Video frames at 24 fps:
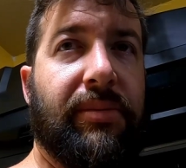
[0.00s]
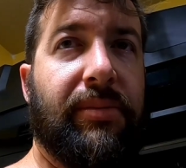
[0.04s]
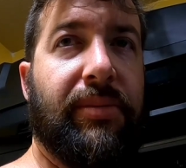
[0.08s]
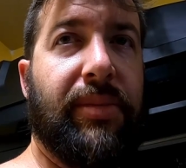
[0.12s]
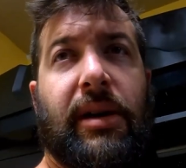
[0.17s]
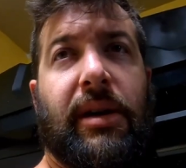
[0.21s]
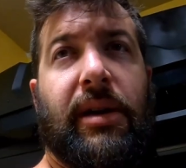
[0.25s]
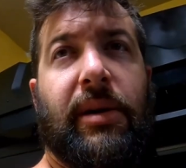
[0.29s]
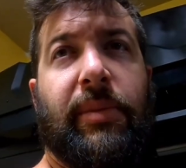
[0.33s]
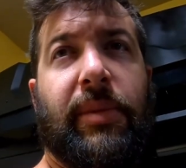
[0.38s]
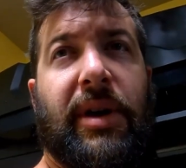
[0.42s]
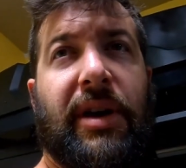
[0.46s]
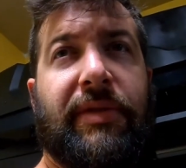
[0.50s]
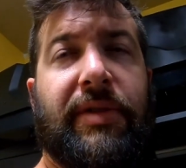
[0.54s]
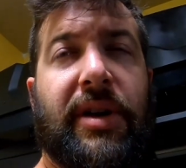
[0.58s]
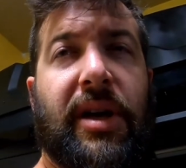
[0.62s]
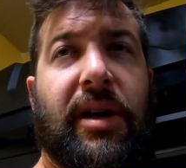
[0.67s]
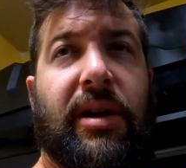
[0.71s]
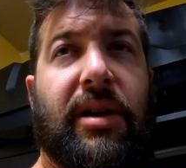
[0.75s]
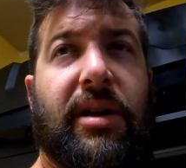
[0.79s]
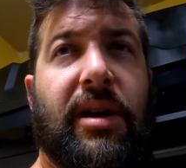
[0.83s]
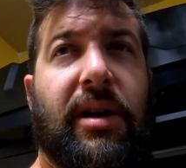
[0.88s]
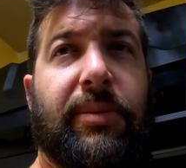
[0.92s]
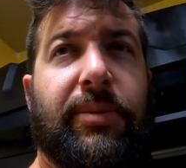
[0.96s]
I've
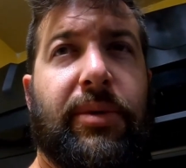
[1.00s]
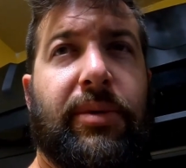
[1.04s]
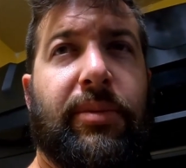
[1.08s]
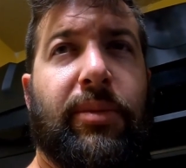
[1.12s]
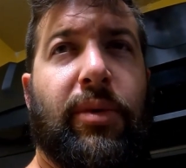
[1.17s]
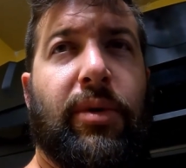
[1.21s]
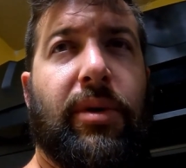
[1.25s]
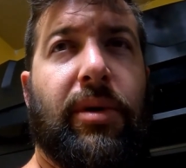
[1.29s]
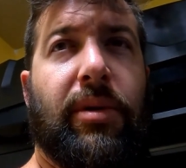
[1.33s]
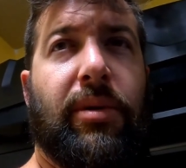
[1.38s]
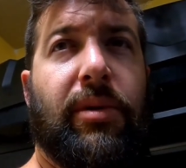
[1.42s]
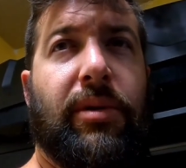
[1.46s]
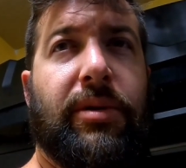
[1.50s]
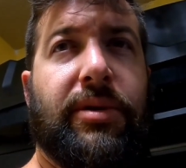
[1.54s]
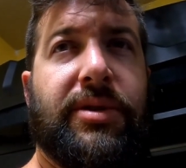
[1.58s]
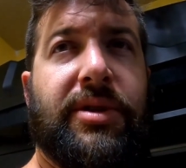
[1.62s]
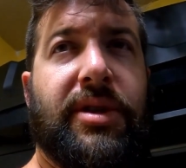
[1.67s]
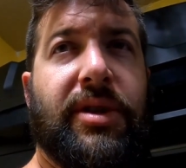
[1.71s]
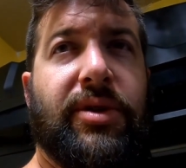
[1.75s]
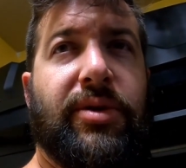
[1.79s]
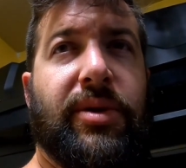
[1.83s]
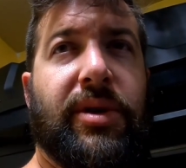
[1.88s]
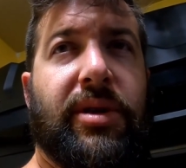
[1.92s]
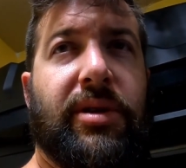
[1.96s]
got a couple more holes
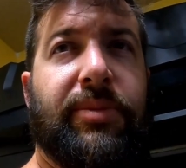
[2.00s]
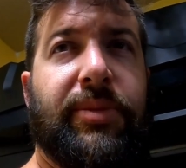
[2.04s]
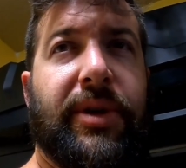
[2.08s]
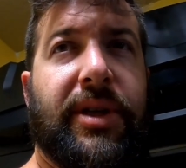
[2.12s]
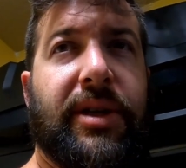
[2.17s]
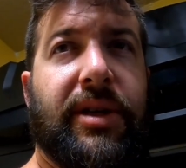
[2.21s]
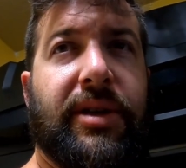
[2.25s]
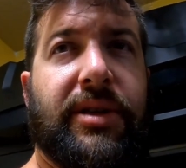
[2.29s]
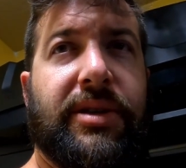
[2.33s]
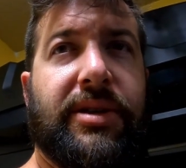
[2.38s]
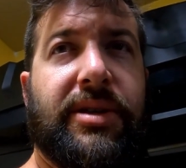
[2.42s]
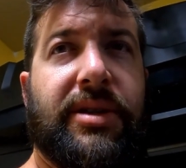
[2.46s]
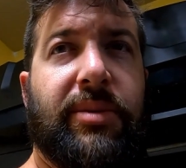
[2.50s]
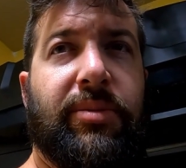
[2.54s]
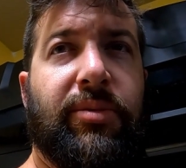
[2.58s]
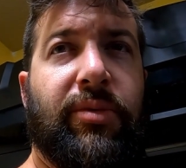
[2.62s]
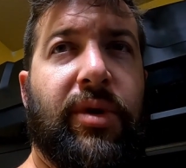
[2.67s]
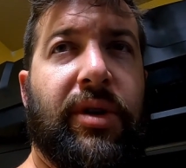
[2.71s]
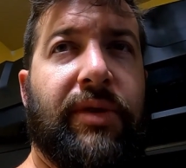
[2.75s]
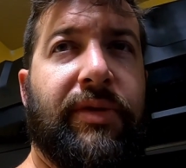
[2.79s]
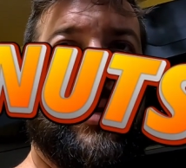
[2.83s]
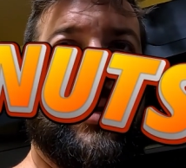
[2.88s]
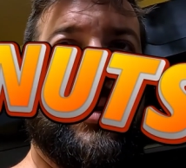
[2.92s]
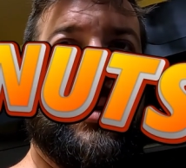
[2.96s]
to drill because some
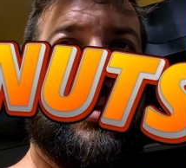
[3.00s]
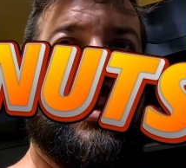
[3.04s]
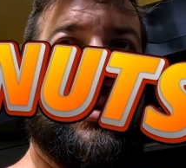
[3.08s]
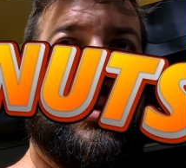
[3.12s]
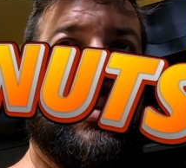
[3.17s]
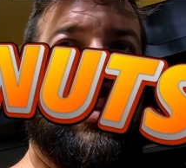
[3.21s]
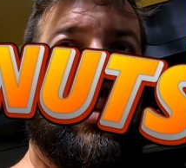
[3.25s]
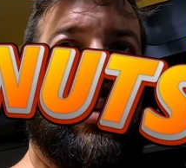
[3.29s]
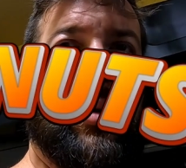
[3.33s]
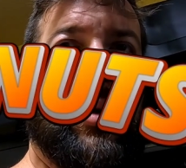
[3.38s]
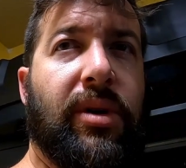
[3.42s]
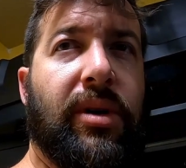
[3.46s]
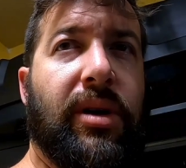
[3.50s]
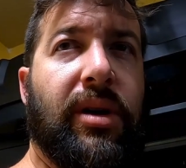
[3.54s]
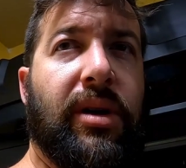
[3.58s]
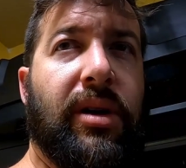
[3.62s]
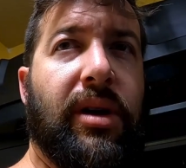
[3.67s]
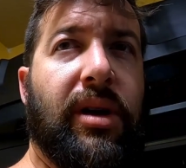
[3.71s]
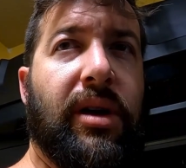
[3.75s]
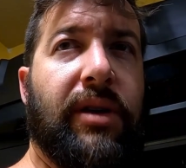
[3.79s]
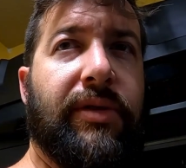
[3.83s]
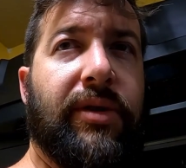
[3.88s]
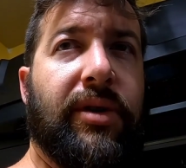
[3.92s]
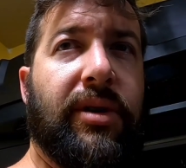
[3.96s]
rivets were
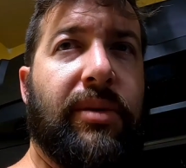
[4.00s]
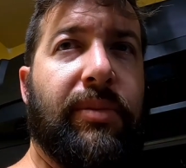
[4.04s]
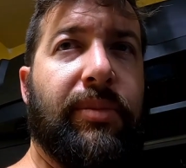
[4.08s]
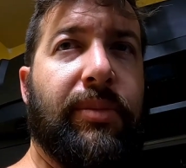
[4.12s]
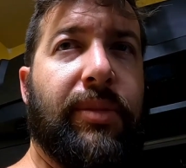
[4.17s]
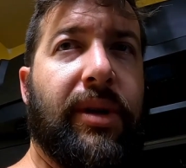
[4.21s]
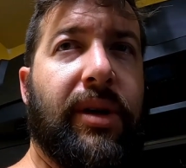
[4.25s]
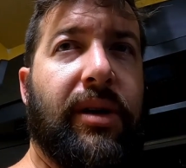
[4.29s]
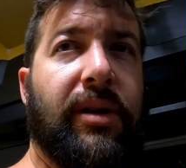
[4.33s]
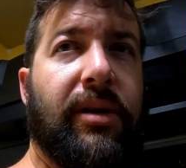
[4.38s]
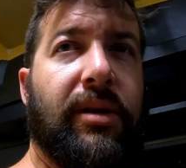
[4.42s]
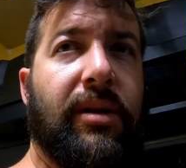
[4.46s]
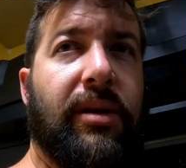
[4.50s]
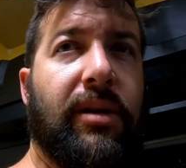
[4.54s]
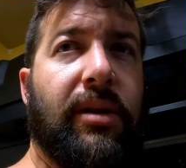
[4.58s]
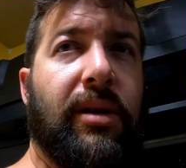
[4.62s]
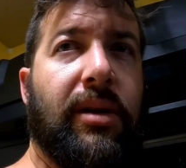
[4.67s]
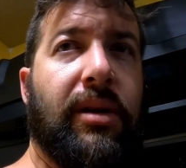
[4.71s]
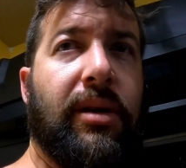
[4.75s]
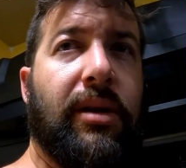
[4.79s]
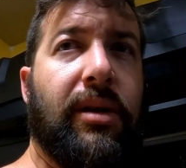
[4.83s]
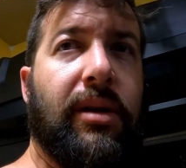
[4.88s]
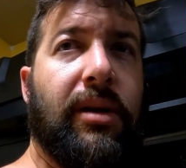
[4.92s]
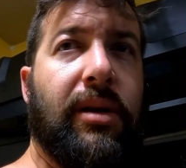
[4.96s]
never completed,
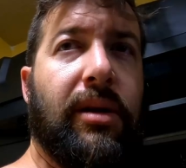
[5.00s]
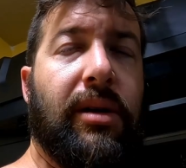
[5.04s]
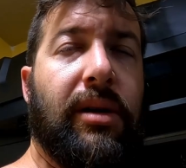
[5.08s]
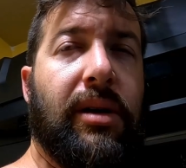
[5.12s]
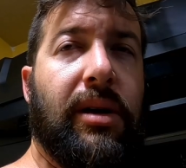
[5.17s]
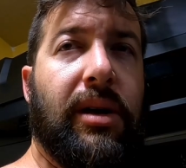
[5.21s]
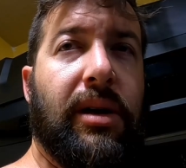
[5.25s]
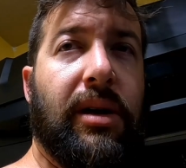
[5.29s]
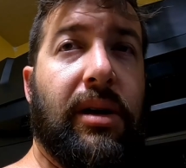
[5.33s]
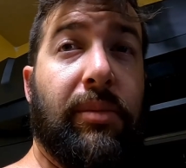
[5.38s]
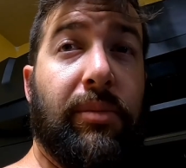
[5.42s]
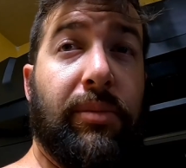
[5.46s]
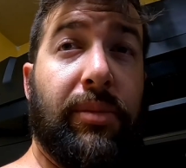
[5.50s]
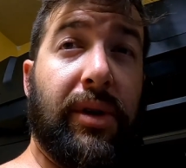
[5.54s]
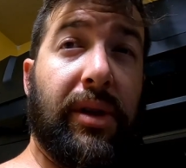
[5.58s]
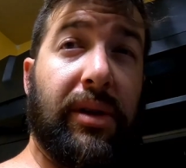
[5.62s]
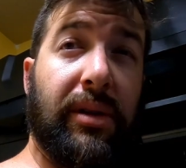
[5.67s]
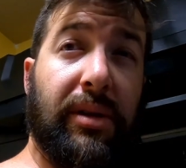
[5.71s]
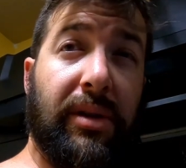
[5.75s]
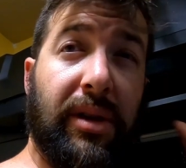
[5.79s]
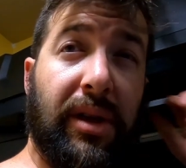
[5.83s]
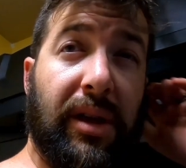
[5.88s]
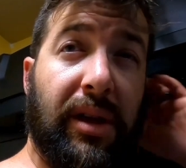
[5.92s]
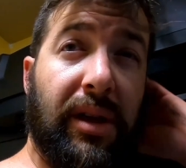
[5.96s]

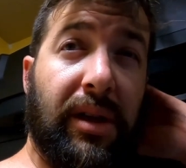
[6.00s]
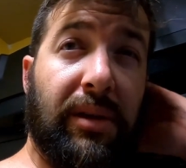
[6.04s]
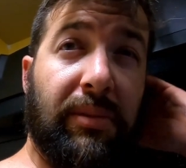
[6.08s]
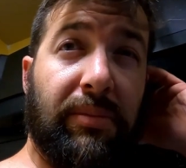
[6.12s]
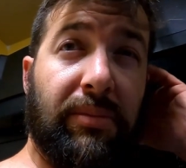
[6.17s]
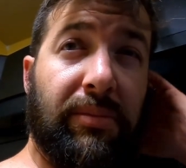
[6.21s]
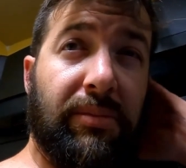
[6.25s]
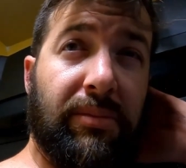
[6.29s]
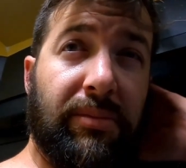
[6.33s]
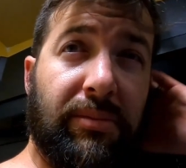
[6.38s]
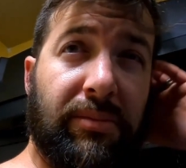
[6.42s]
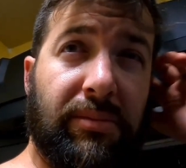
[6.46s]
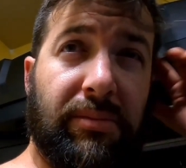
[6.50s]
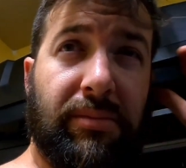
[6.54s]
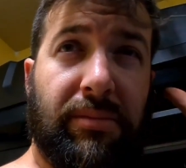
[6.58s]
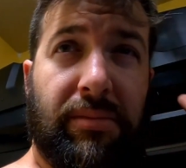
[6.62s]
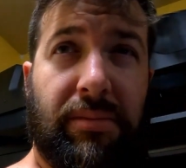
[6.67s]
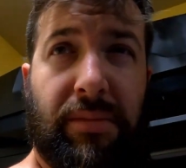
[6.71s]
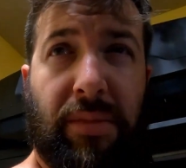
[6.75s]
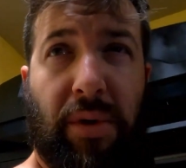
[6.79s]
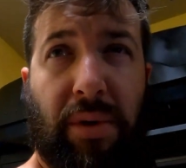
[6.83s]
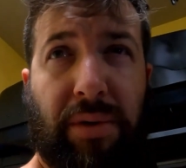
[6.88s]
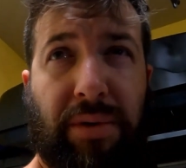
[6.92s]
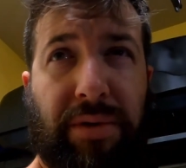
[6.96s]
but the
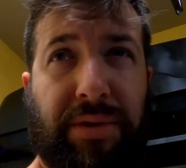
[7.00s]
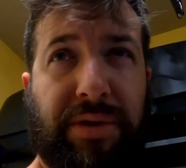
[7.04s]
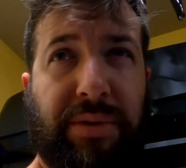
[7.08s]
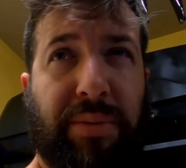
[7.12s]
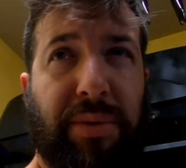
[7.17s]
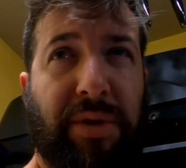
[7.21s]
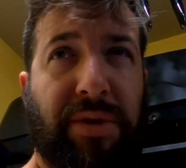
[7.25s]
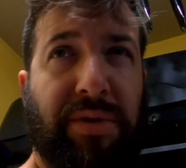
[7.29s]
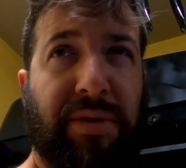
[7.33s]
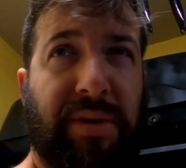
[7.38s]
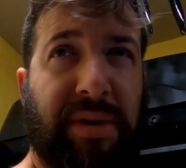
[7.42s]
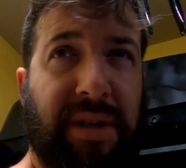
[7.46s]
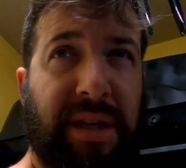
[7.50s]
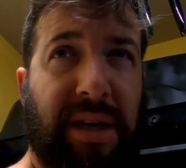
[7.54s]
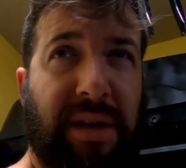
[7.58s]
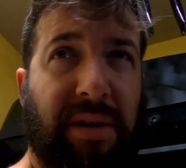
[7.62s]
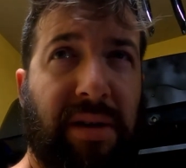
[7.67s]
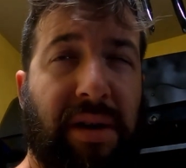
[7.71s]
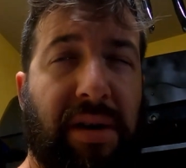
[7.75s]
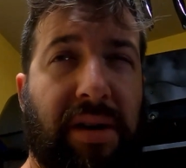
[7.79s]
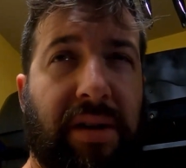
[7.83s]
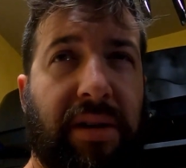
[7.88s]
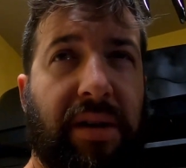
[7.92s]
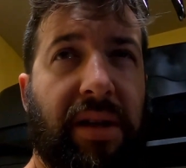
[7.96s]
holes were drilled out
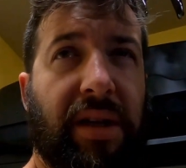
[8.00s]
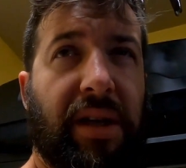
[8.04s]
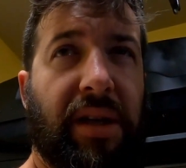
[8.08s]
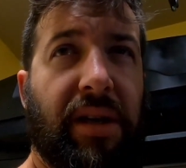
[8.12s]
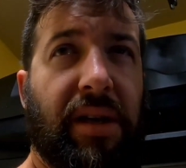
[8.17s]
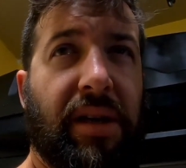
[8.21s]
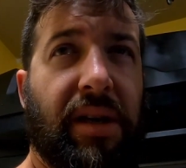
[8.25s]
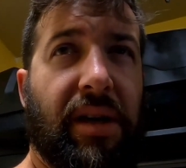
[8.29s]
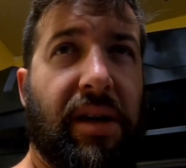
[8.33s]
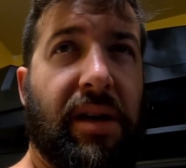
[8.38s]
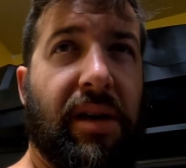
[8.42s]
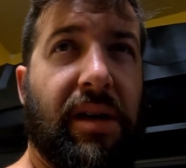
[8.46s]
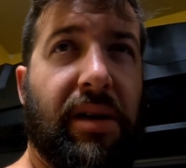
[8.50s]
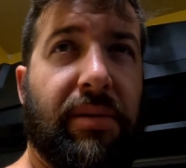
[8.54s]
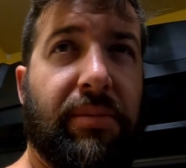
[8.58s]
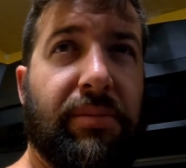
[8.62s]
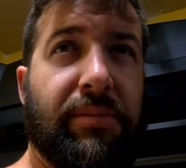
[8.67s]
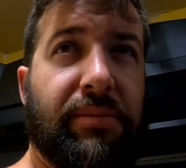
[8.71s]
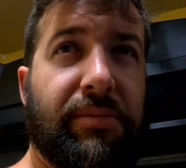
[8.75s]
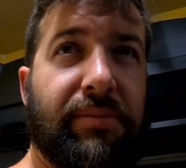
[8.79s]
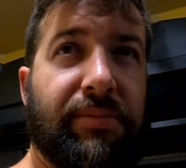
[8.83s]
on the